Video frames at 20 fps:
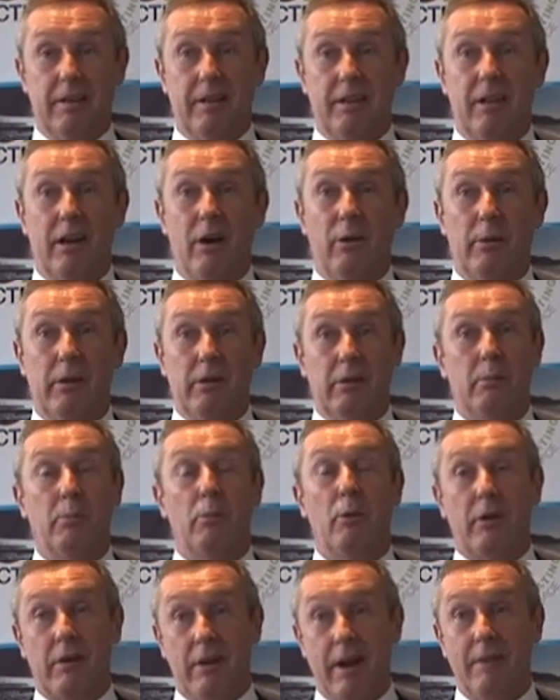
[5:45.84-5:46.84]
lower or
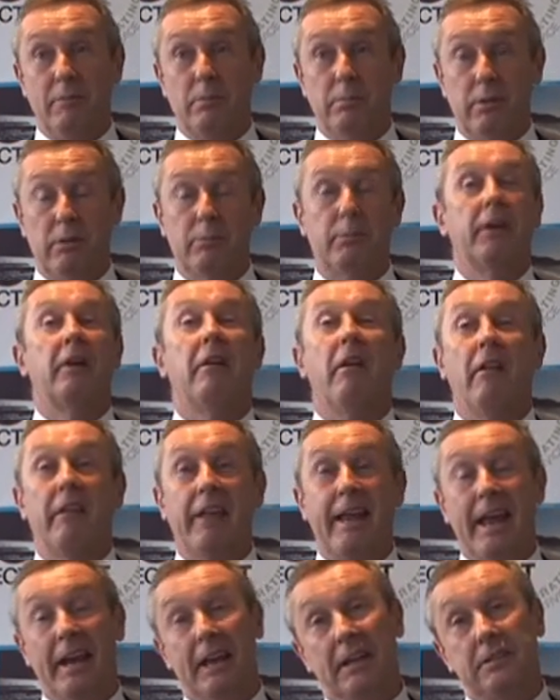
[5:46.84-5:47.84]
more comparable without all
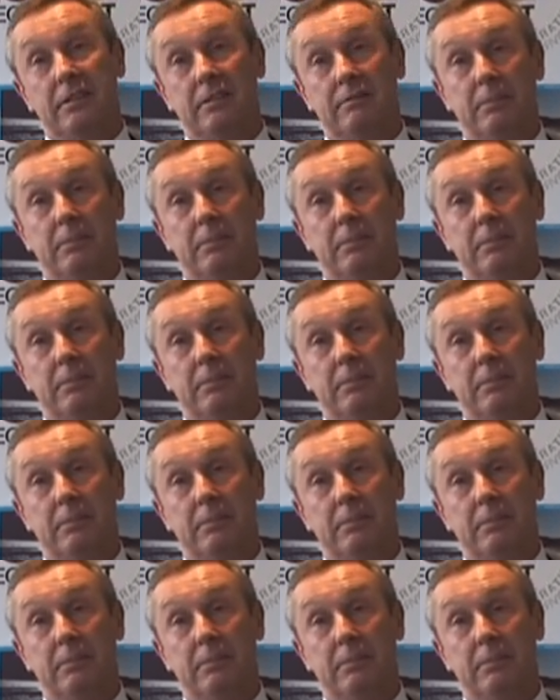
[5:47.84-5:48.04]
the headaches